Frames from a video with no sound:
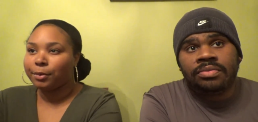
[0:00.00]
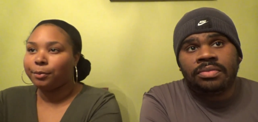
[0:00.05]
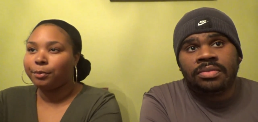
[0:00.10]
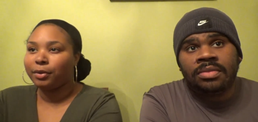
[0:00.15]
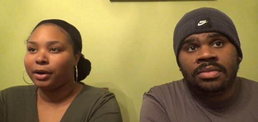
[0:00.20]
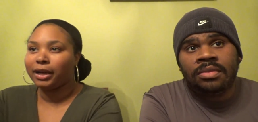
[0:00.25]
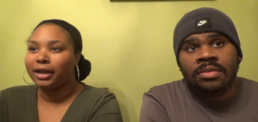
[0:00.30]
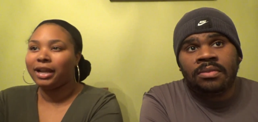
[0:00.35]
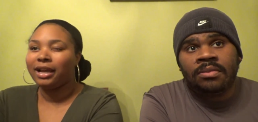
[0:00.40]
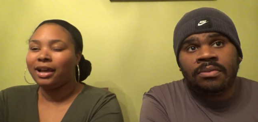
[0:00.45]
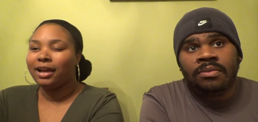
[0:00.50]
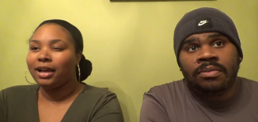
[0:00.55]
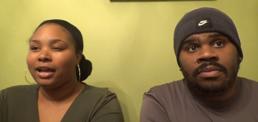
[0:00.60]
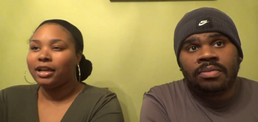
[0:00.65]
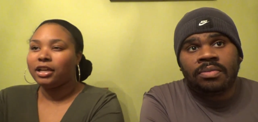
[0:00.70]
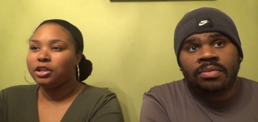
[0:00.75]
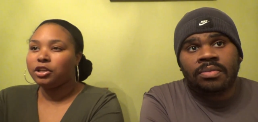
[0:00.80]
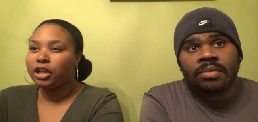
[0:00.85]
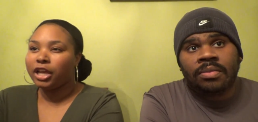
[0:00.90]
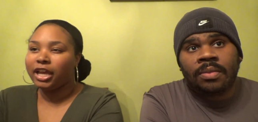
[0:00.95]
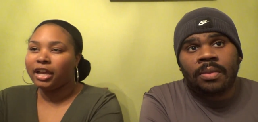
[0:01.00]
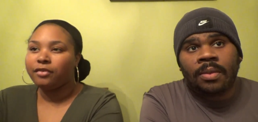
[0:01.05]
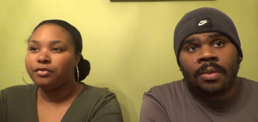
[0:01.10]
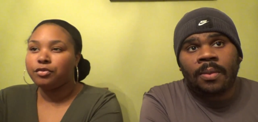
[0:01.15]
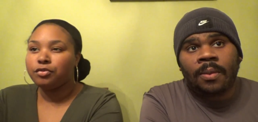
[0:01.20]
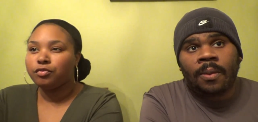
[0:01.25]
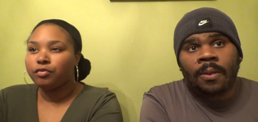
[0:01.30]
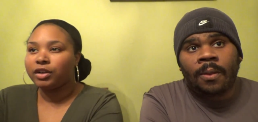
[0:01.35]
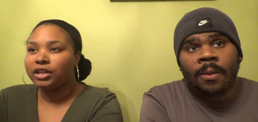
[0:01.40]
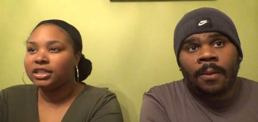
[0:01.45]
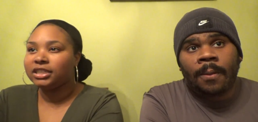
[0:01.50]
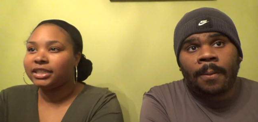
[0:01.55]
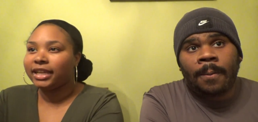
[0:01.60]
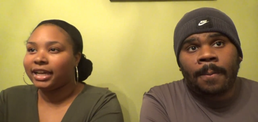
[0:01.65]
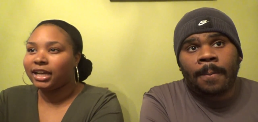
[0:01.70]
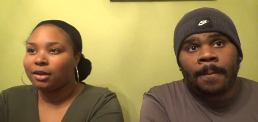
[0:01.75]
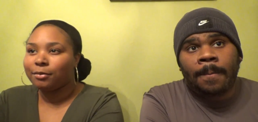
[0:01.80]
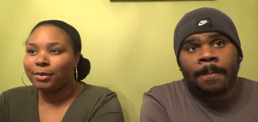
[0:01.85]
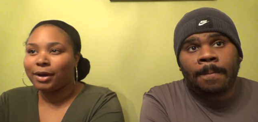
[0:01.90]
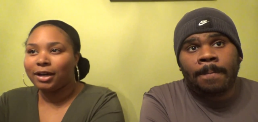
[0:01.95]
Speaker 1: but if you really think
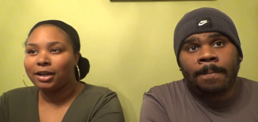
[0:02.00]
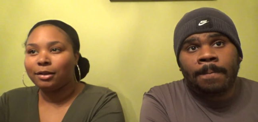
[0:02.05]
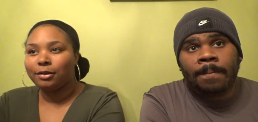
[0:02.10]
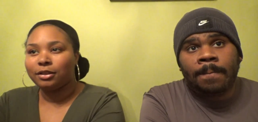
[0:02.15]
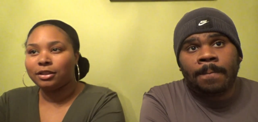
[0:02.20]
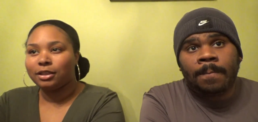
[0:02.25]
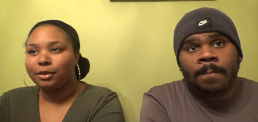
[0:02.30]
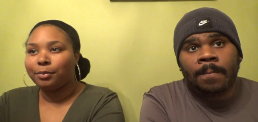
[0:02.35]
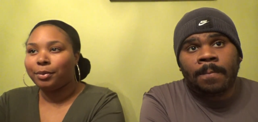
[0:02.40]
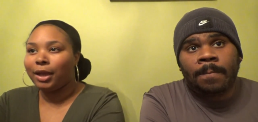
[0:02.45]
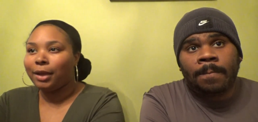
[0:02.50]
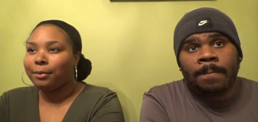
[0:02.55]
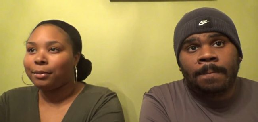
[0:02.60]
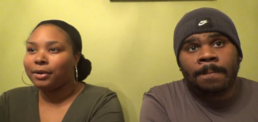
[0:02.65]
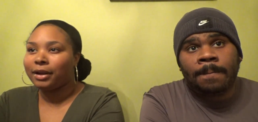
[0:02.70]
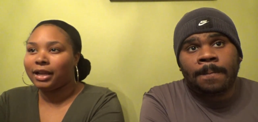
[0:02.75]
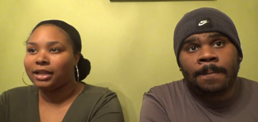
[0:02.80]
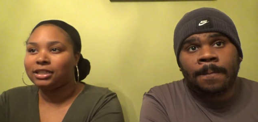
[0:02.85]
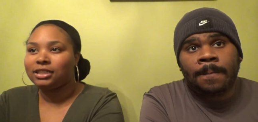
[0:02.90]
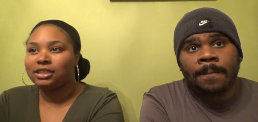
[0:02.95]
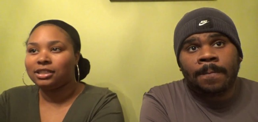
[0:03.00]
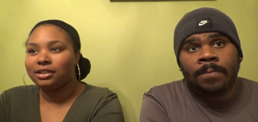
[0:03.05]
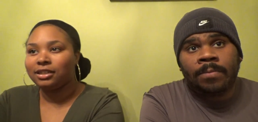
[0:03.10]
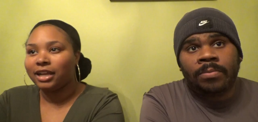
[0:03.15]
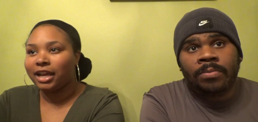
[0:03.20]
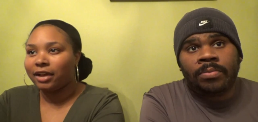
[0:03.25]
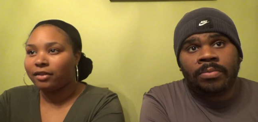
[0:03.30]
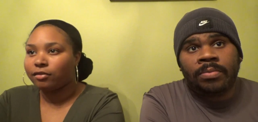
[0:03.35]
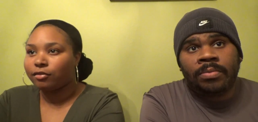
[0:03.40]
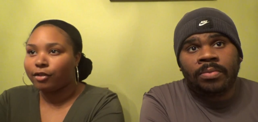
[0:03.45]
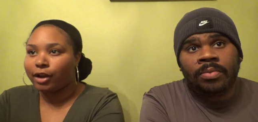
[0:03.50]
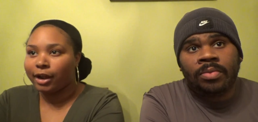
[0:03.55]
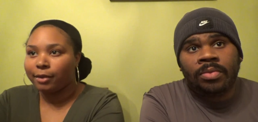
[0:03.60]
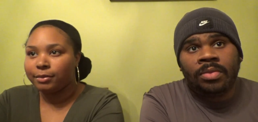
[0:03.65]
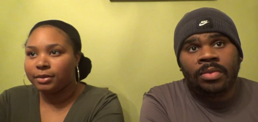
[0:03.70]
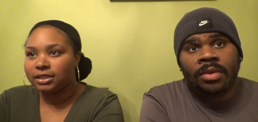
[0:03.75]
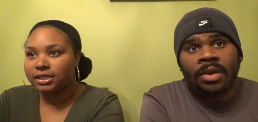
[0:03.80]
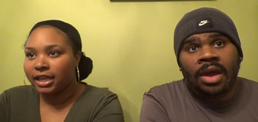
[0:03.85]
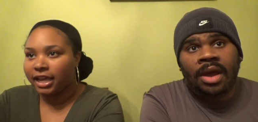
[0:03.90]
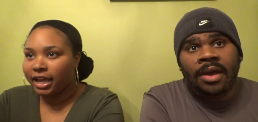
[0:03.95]
about it, the people that shouldn't have Grammys
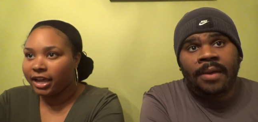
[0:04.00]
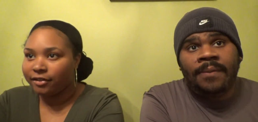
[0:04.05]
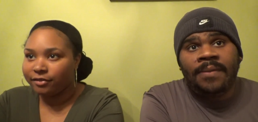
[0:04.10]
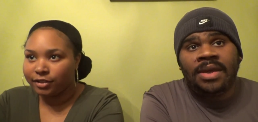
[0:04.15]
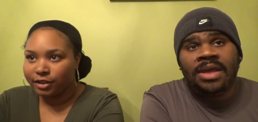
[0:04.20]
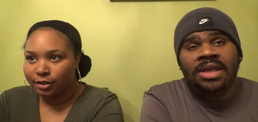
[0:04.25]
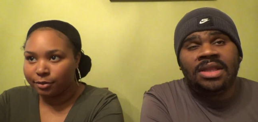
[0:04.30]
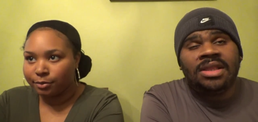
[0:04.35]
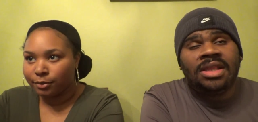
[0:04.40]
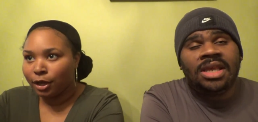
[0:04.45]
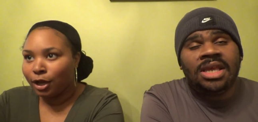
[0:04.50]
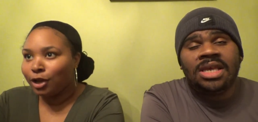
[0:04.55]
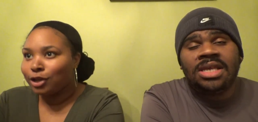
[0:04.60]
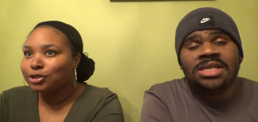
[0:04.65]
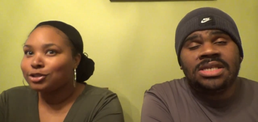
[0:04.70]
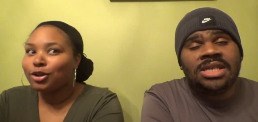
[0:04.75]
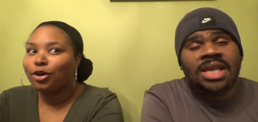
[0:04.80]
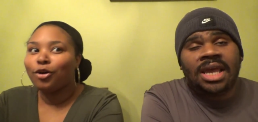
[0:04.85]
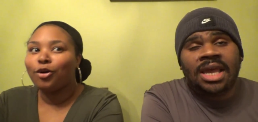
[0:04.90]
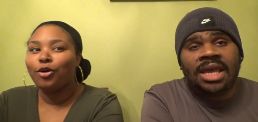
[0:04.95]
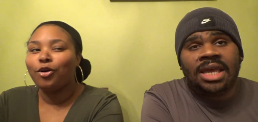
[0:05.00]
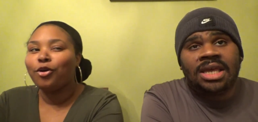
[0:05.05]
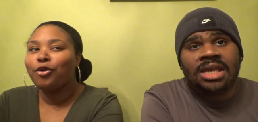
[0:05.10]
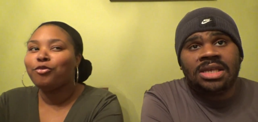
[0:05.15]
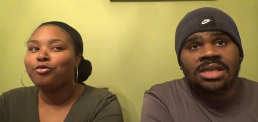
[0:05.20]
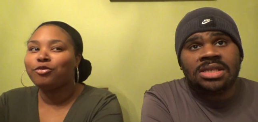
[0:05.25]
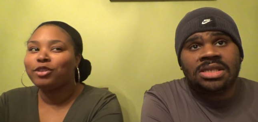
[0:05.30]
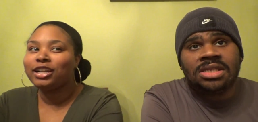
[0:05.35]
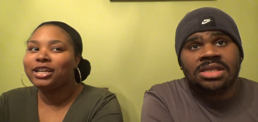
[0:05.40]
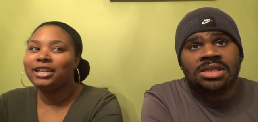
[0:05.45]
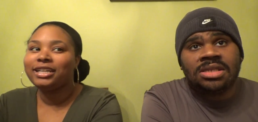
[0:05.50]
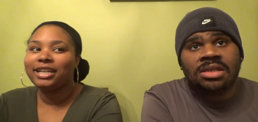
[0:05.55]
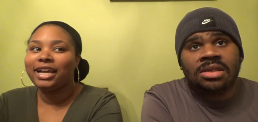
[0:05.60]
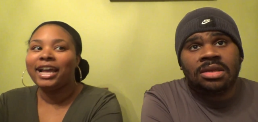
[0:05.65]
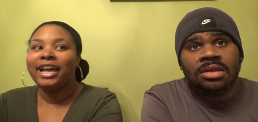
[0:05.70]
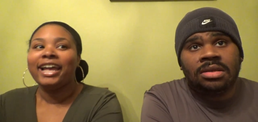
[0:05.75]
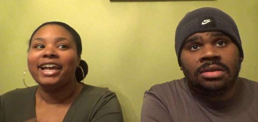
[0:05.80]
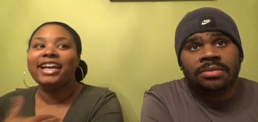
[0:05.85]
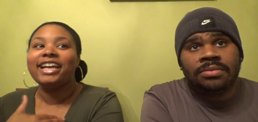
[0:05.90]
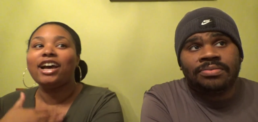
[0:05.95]
have. I mean, them. these so days. So who really? Does,
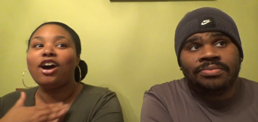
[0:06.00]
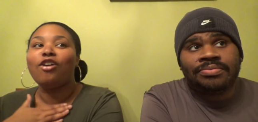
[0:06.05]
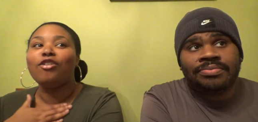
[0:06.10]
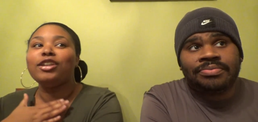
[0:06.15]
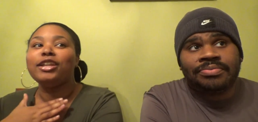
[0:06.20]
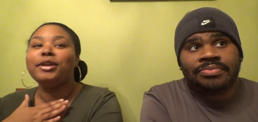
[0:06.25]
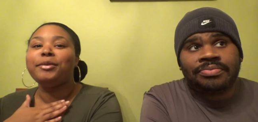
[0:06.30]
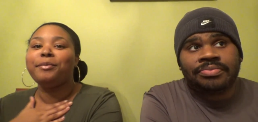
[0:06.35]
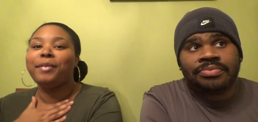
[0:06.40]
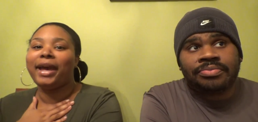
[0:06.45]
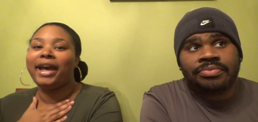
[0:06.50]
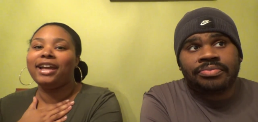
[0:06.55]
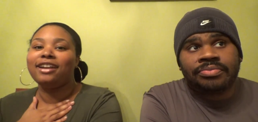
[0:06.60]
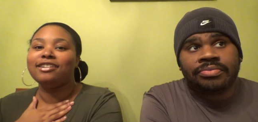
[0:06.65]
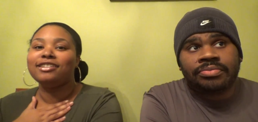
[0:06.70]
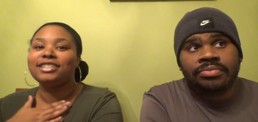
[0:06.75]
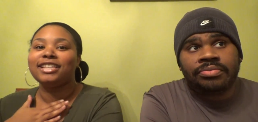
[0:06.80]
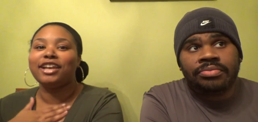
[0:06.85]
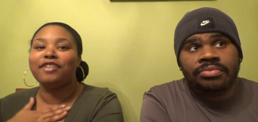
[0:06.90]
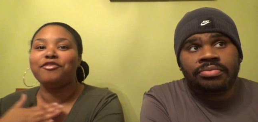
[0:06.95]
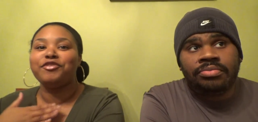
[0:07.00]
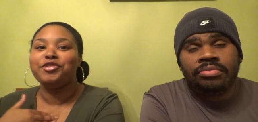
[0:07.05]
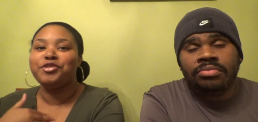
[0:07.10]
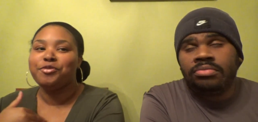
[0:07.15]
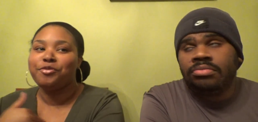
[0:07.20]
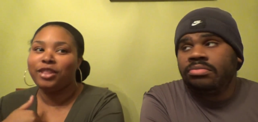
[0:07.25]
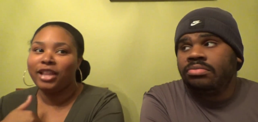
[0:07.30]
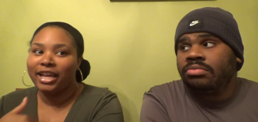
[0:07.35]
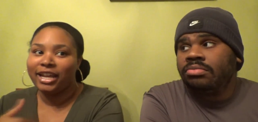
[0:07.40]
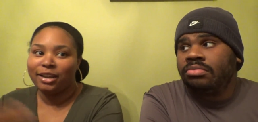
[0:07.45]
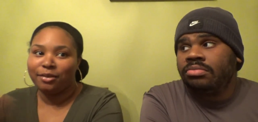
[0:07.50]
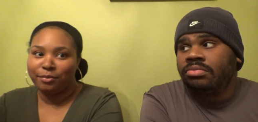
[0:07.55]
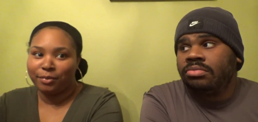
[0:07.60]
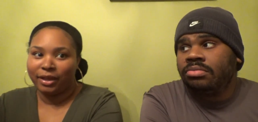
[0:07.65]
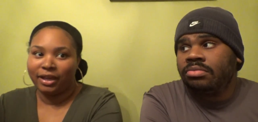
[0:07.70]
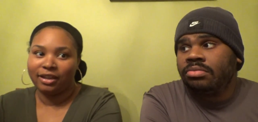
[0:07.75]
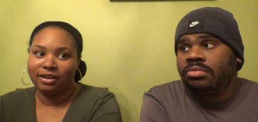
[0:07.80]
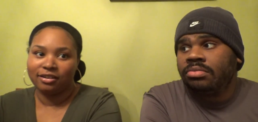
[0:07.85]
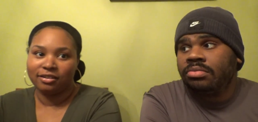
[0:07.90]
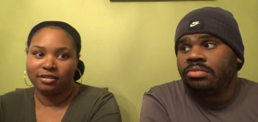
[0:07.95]
it only matters if you let it
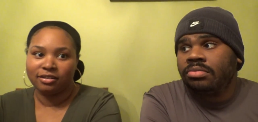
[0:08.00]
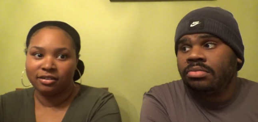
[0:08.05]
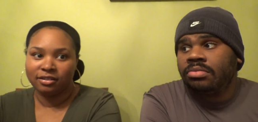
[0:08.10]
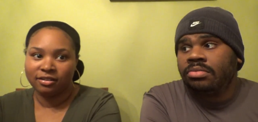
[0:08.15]
matter.